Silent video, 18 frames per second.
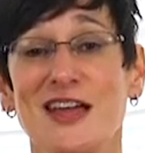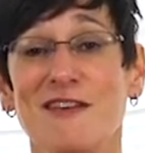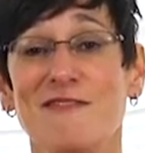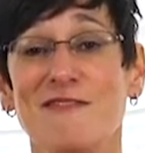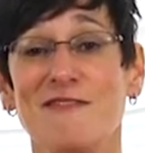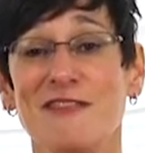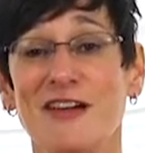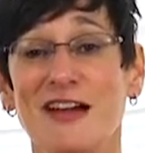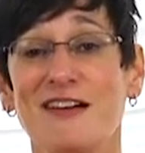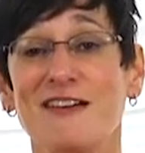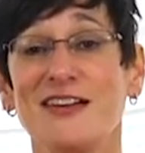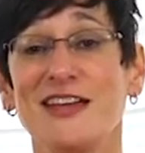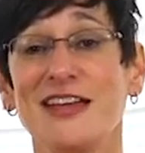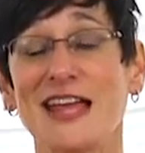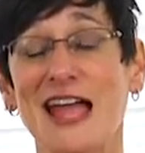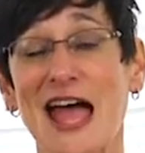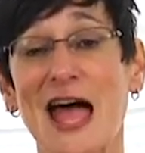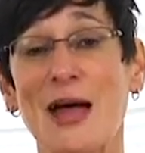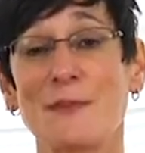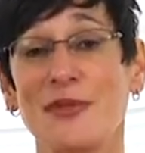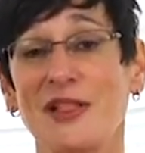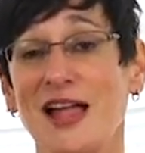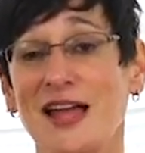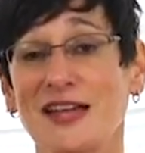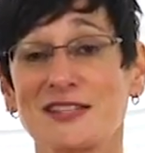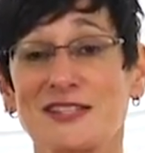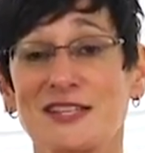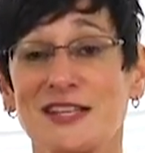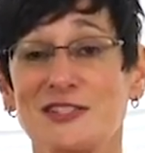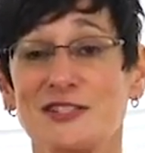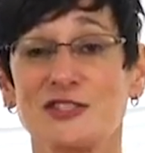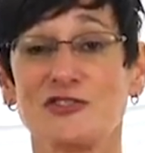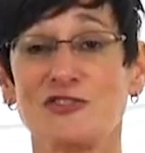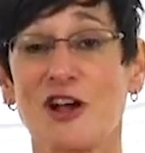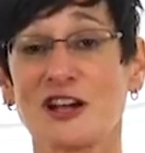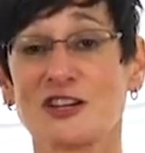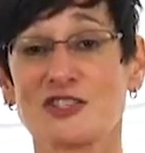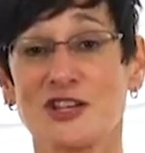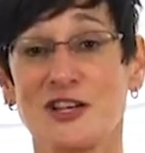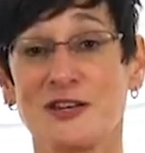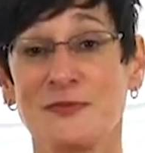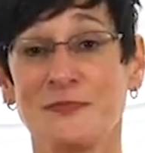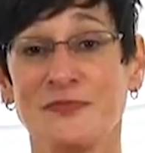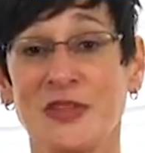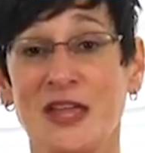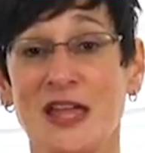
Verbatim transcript: a very complex construction.